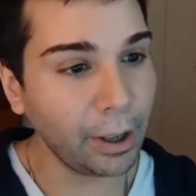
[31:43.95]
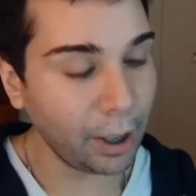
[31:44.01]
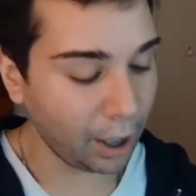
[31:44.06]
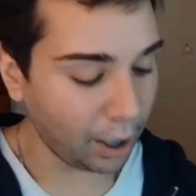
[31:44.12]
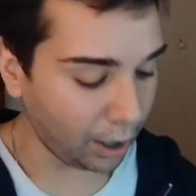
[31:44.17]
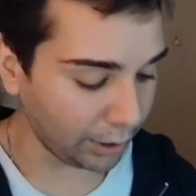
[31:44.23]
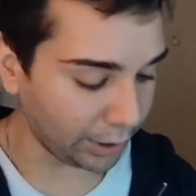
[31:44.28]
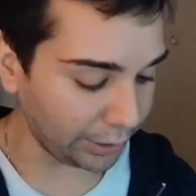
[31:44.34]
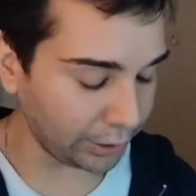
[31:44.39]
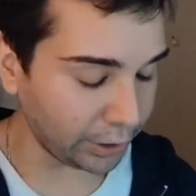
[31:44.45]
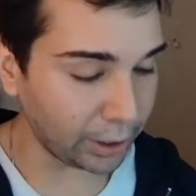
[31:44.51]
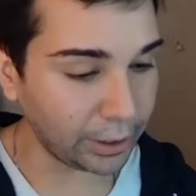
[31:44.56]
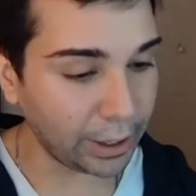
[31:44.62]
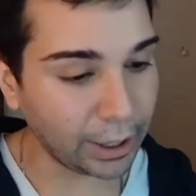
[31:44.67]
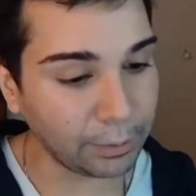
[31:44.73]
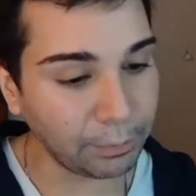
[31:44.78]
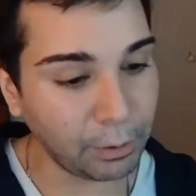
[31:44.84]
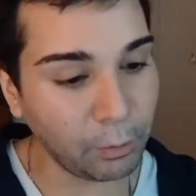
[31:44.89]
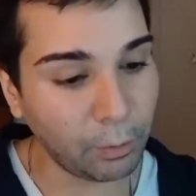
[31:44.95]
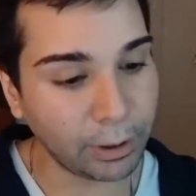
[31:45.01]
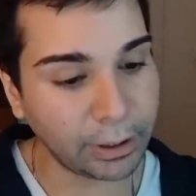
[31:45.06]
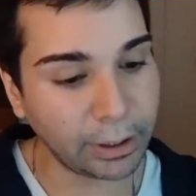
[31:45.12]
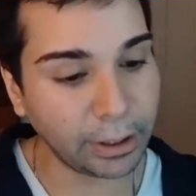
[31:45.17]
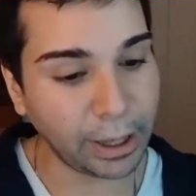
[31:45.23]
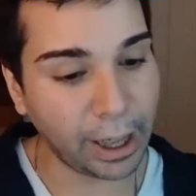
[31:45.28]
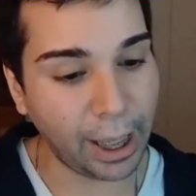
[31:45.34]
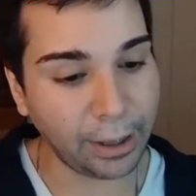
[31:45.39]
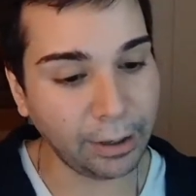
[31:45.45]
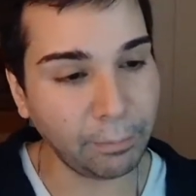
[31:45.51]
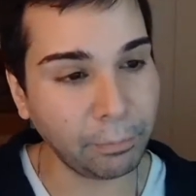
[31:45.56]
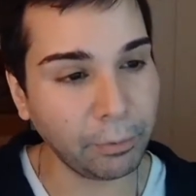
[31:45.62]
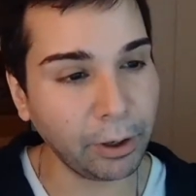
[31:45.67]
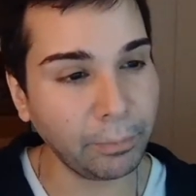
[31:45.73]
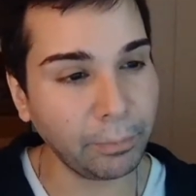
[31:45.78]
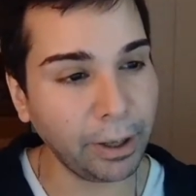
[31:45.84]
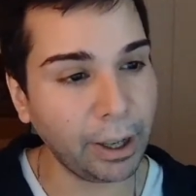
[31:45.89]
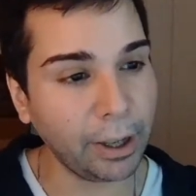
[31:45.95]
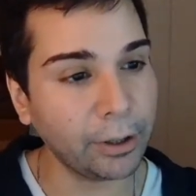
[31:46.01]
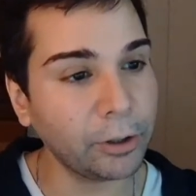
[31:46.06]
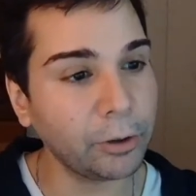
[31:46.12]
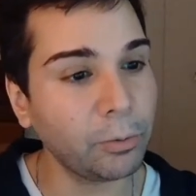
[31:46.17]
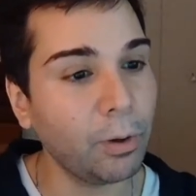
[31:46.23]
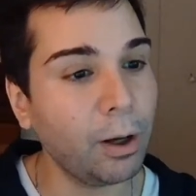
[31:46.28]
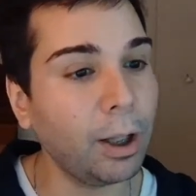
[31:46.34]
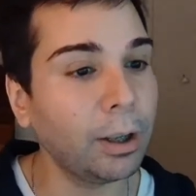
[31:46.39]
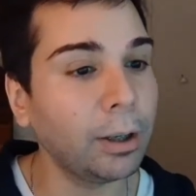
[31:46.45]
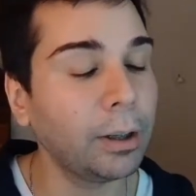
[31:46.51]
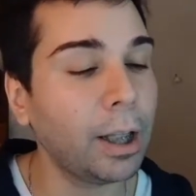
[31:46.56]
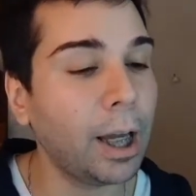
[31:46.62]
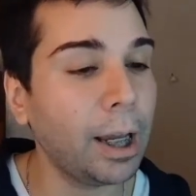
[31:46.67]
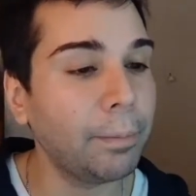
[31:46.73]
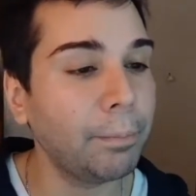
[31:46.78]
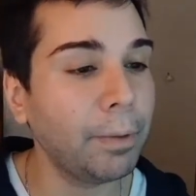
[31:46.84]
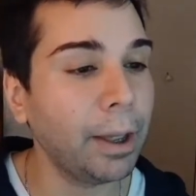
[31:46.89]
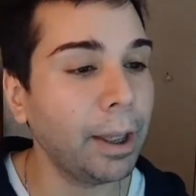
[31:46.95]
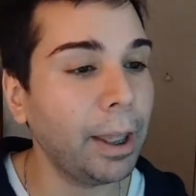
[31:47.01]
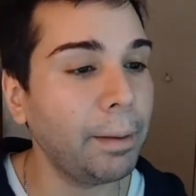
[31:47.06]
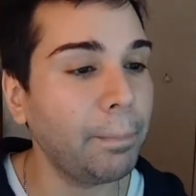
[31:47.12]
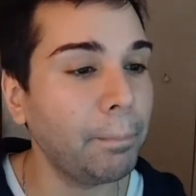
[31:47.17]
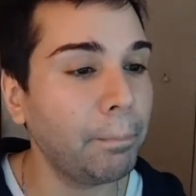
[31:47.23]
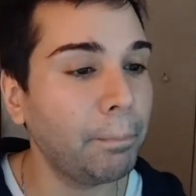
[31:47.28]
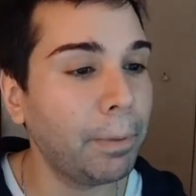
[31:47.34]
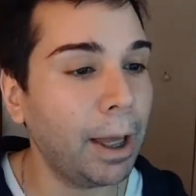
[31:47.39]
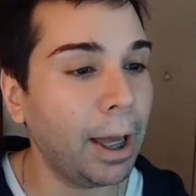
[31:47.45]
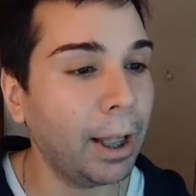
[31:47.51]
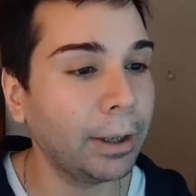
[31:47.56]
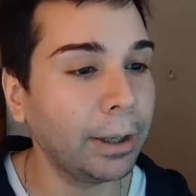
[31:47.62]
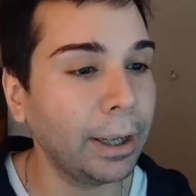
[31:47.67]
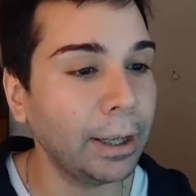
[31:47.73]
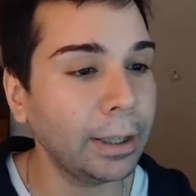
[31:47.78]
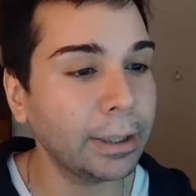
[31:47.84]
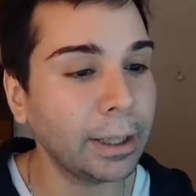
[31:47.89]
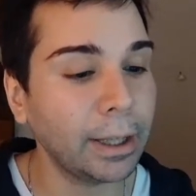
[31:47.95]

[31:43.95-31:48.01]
can you connect me once again and bring me into alignment and balance?